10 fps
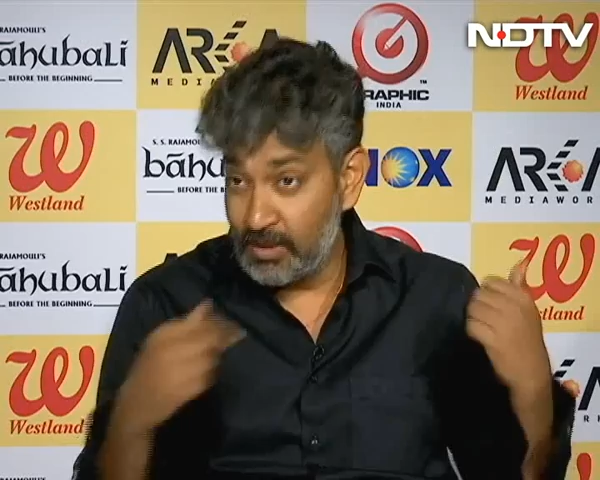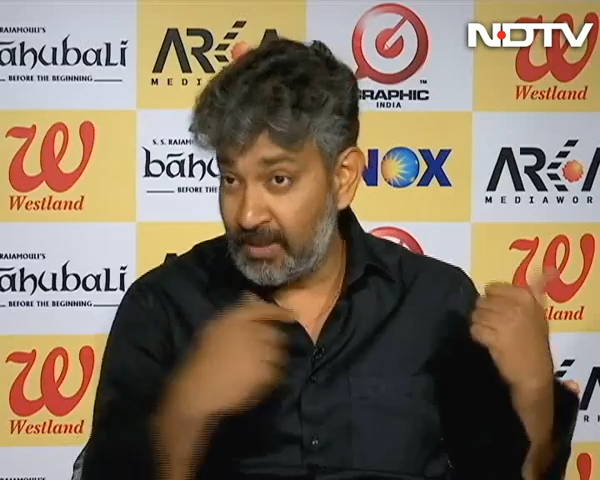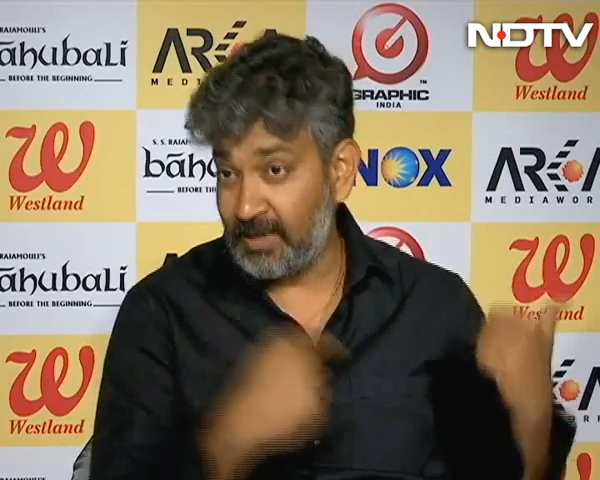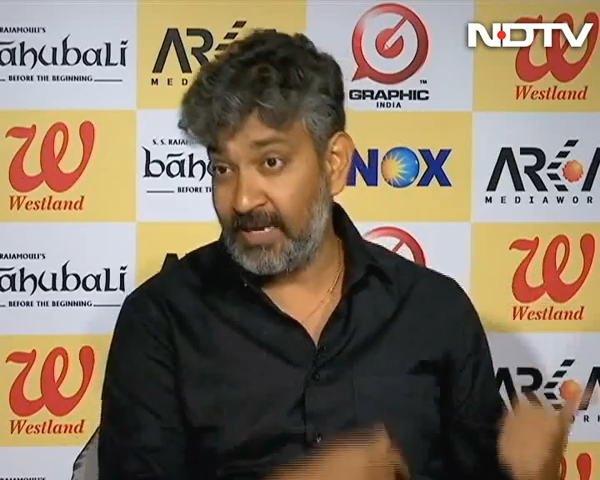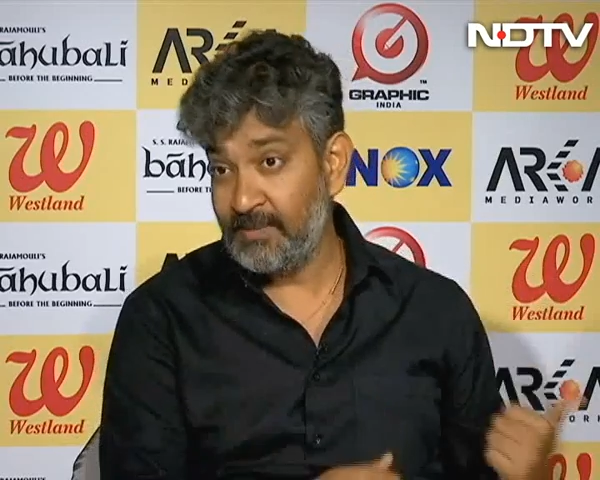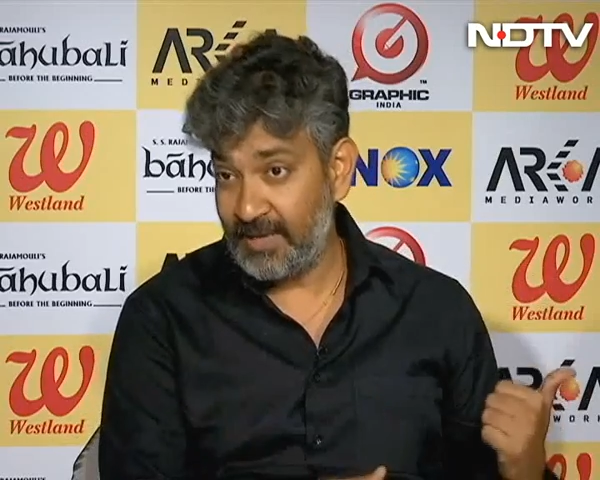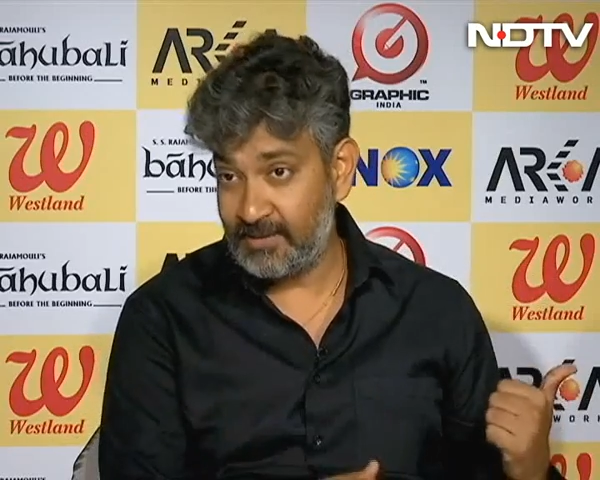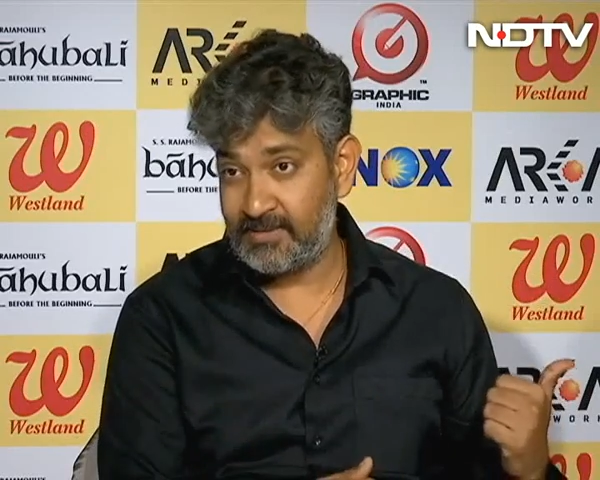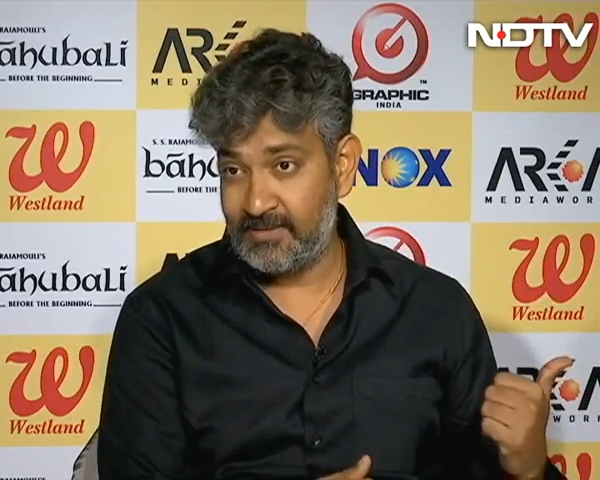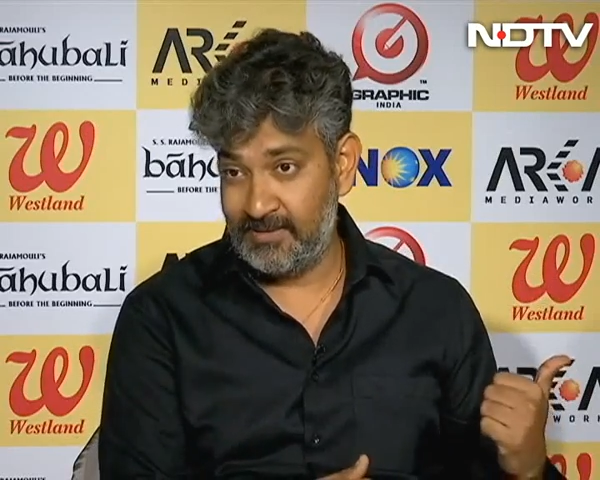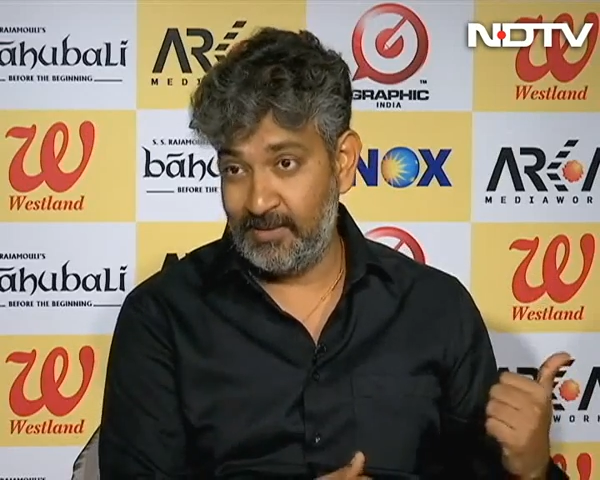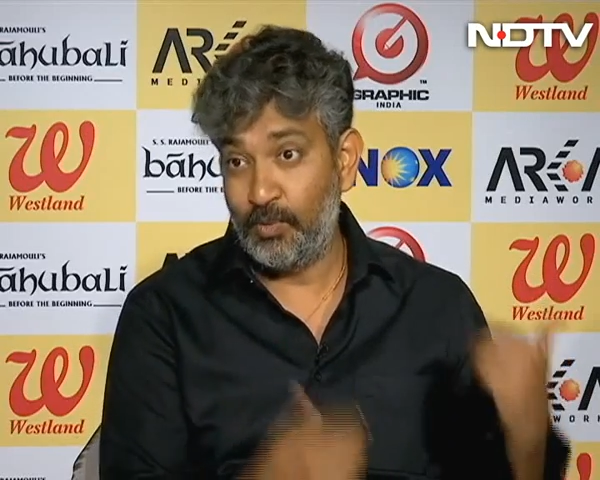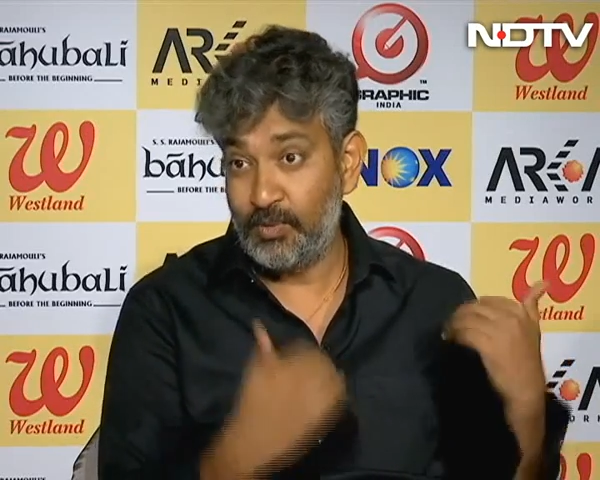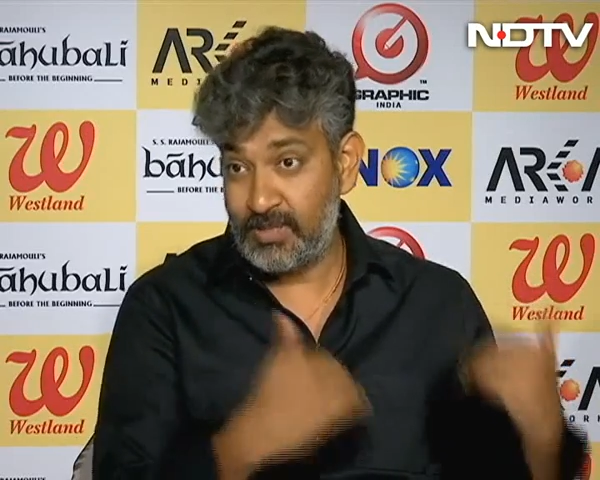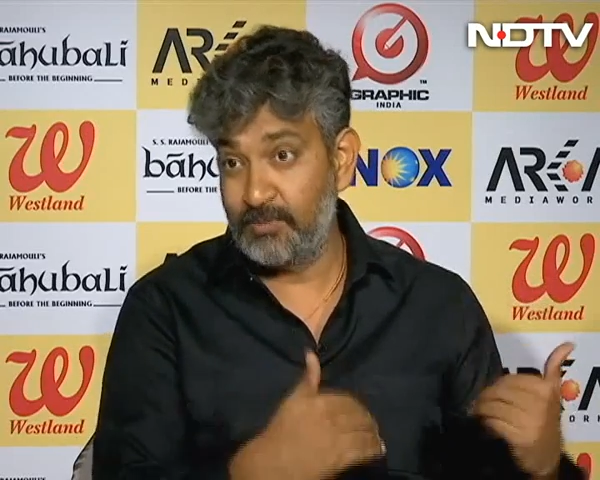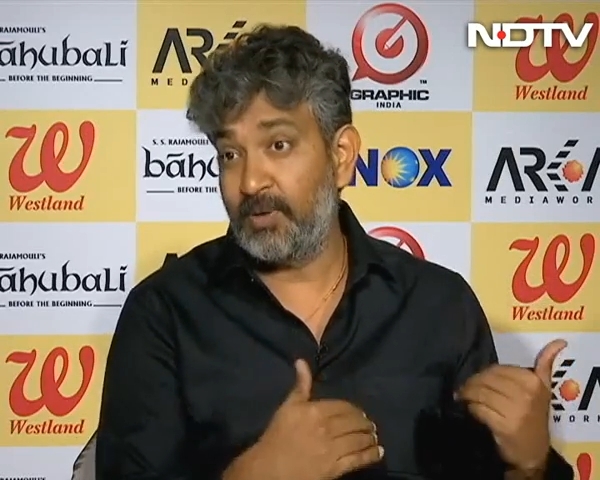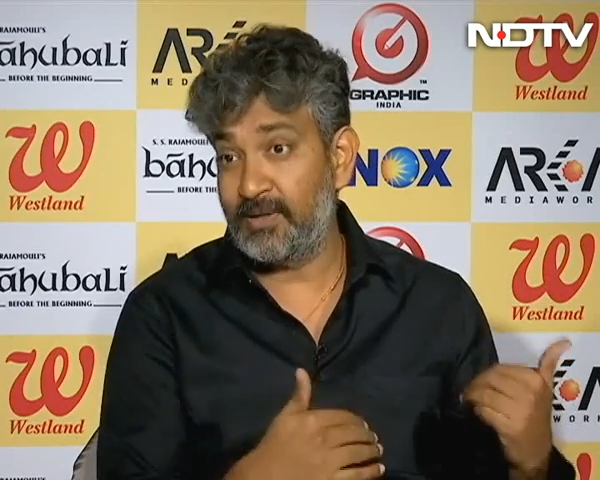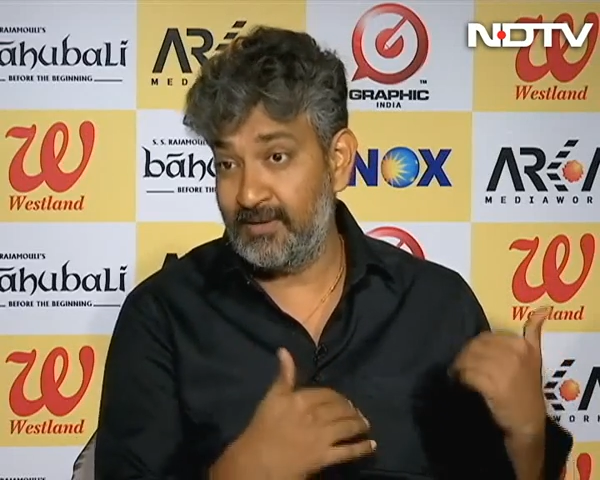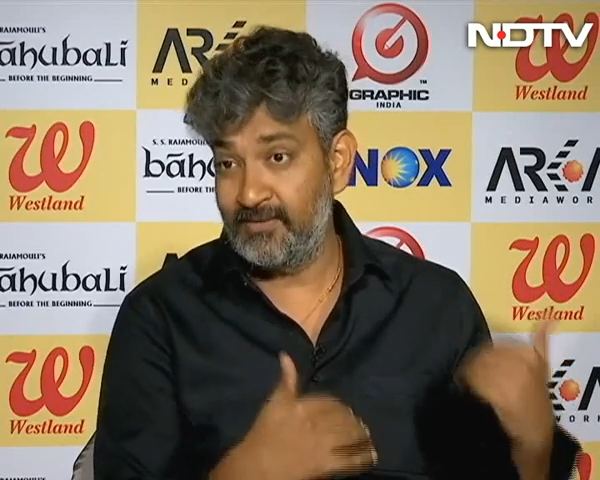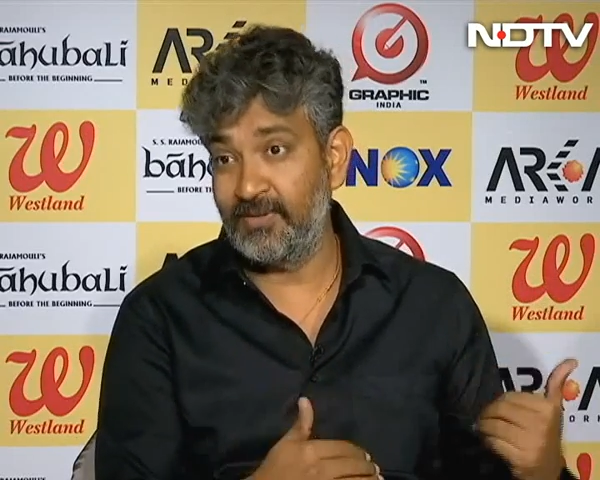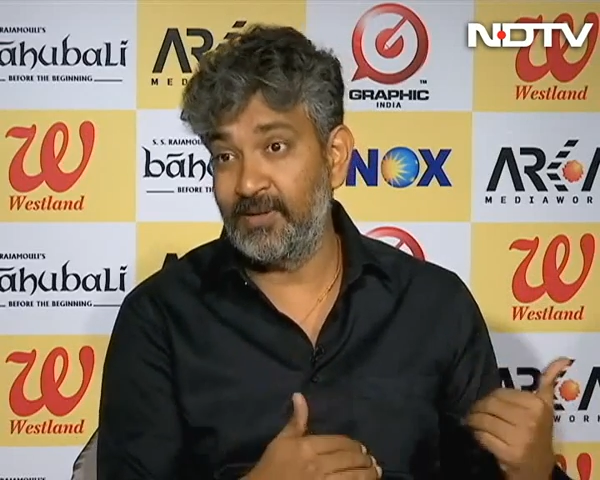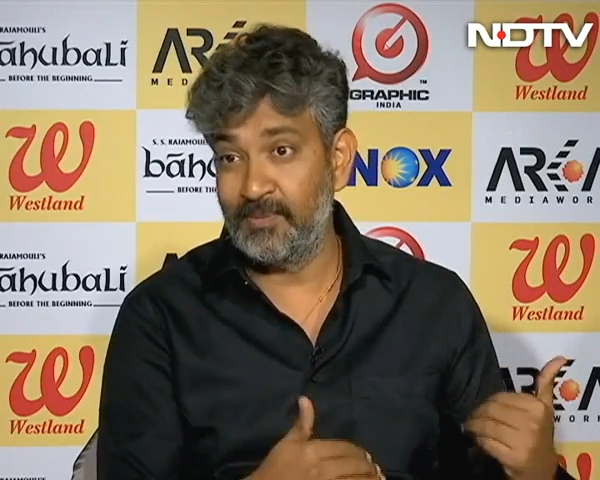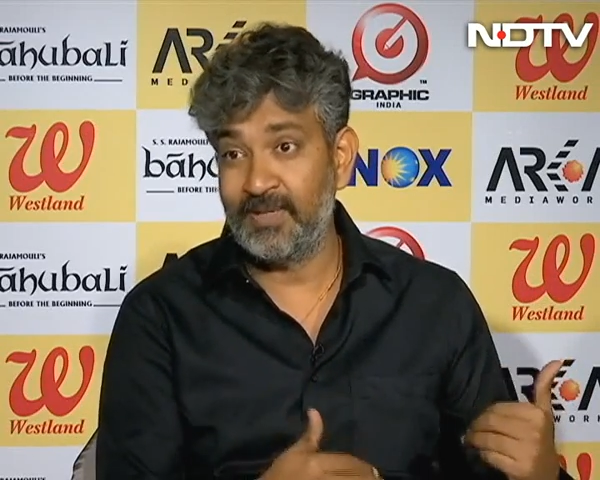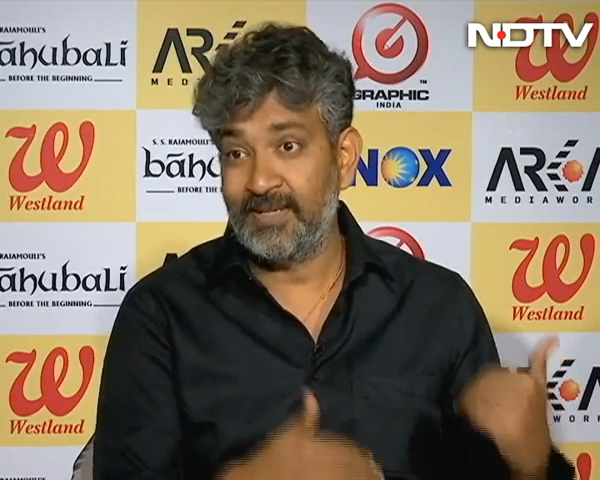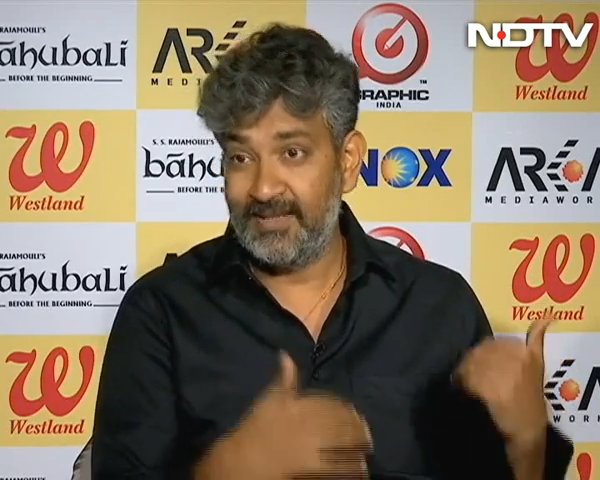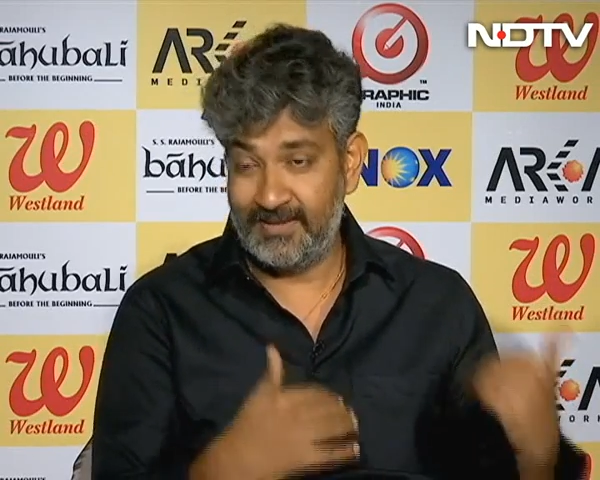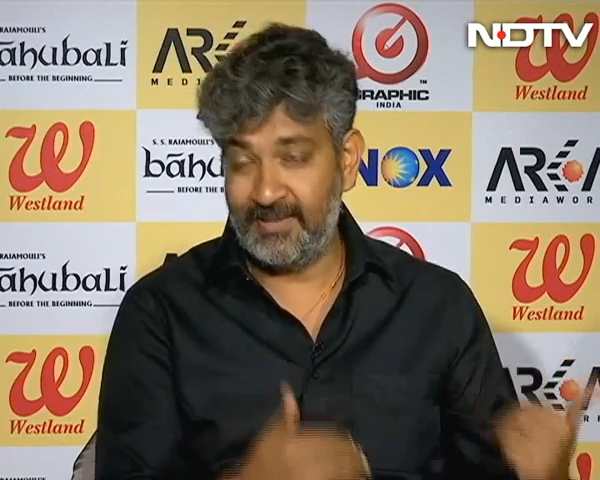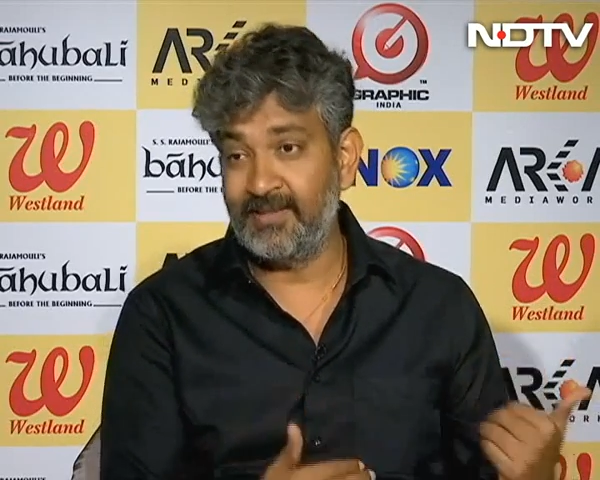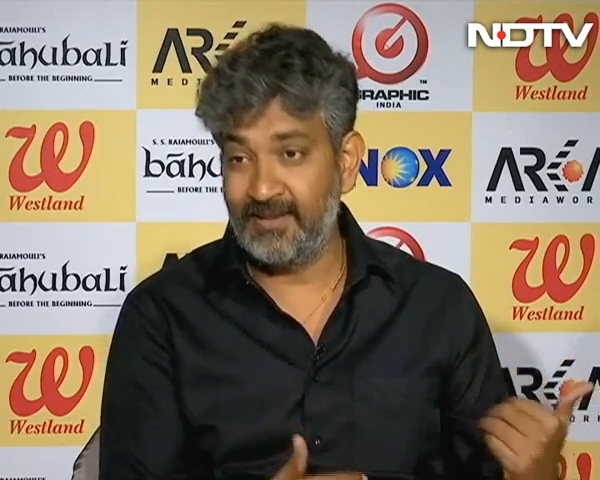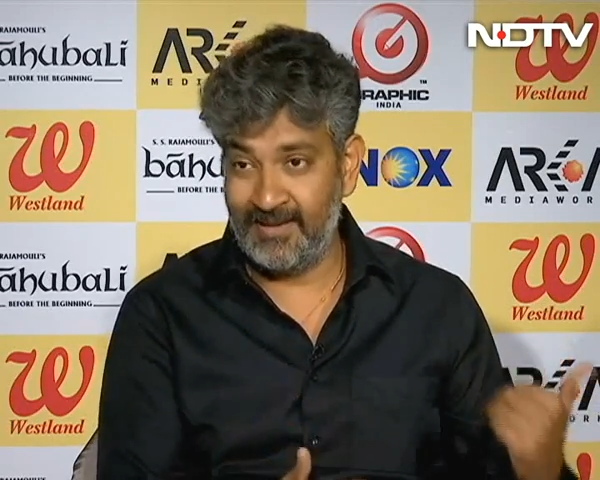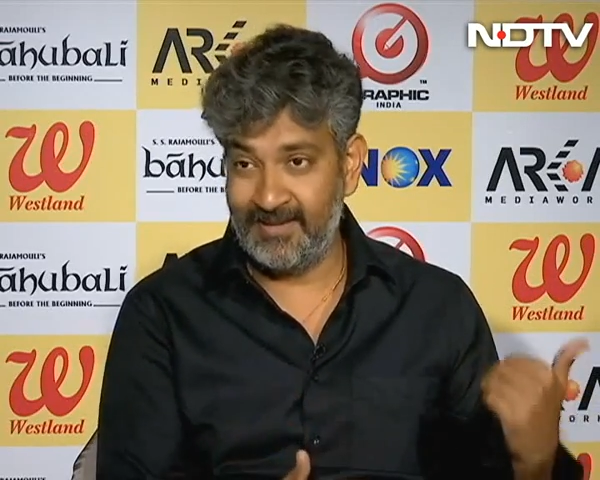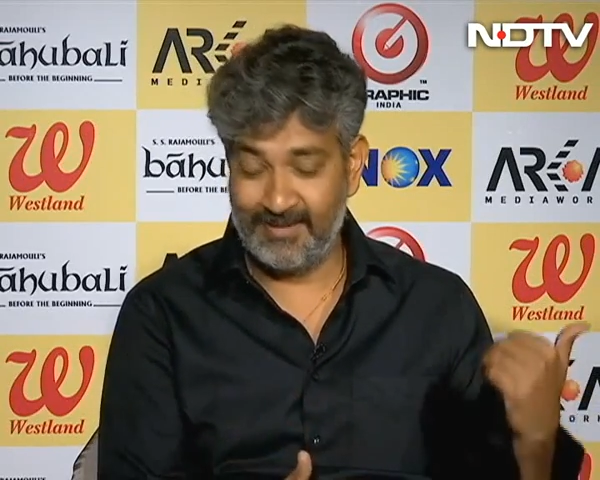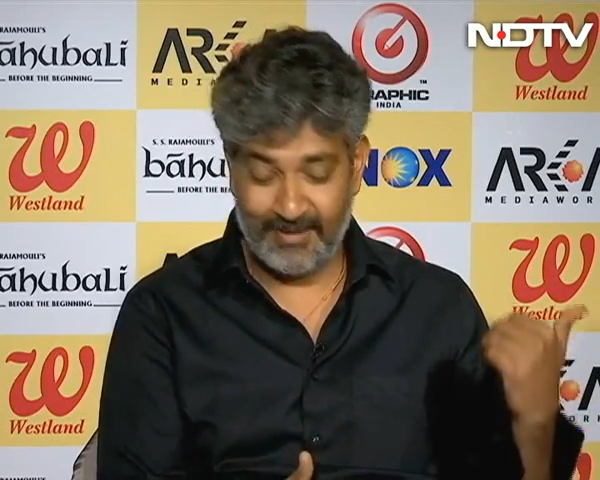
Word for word: shooting my climax, the most important film uh, thing, uh,